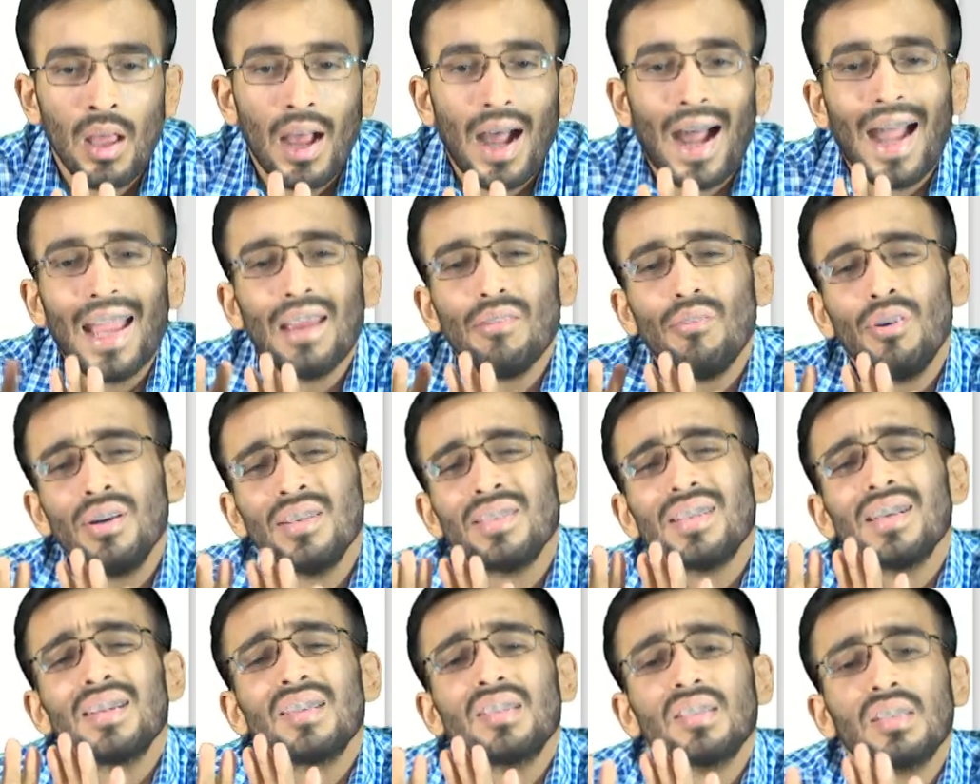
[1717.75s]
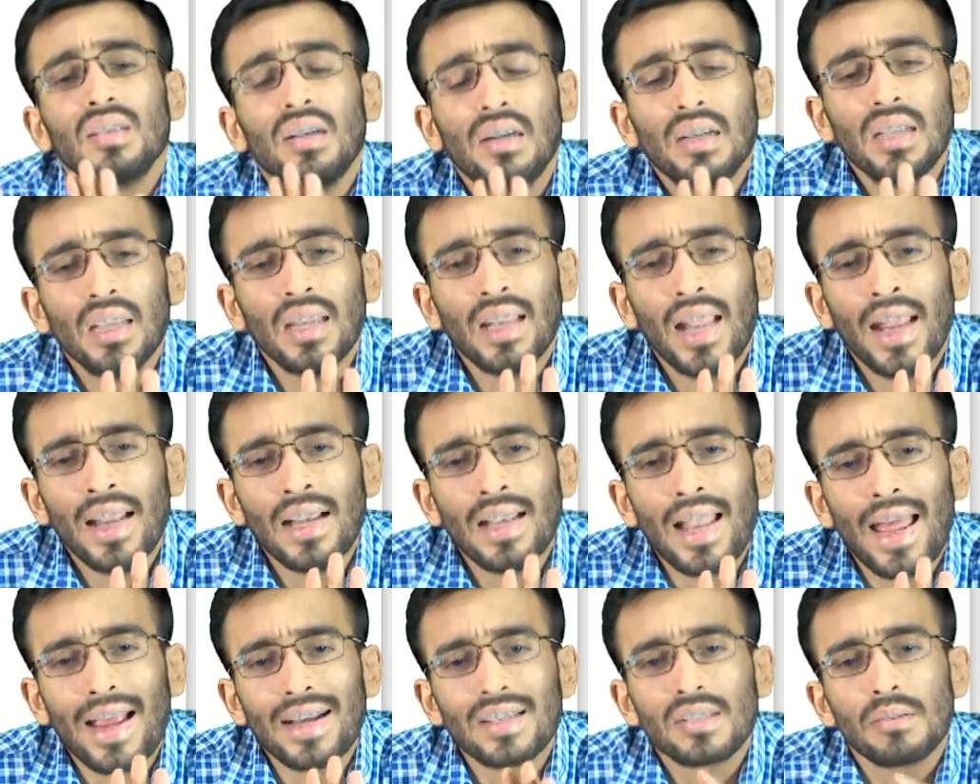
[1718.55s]
I want just 39
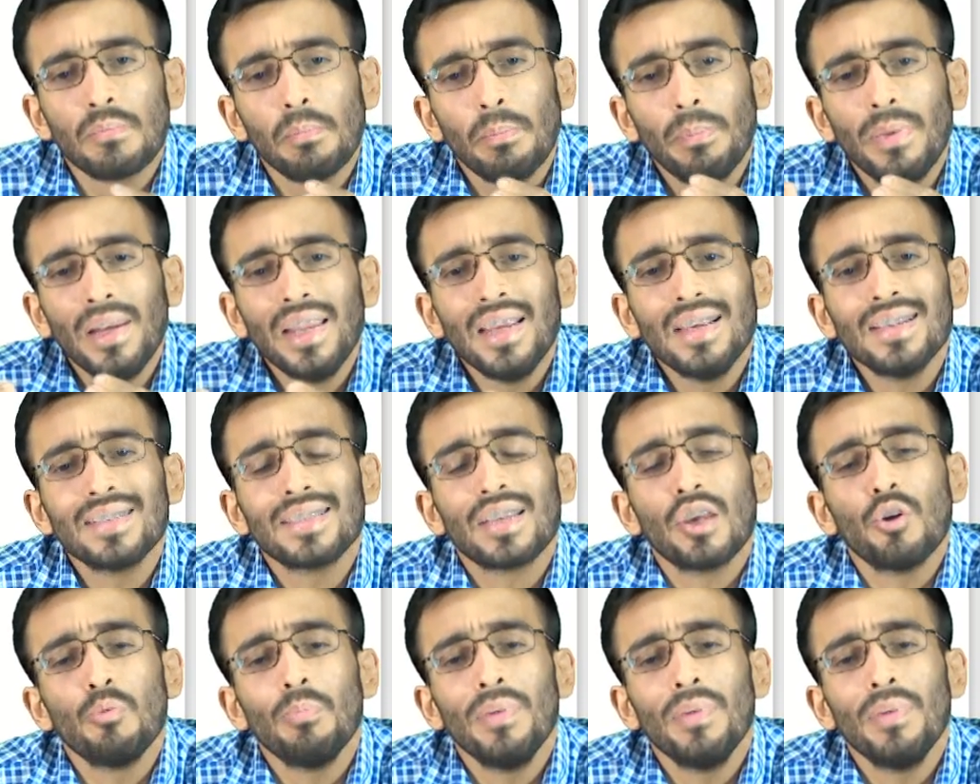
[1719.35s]
lakhs. Please give me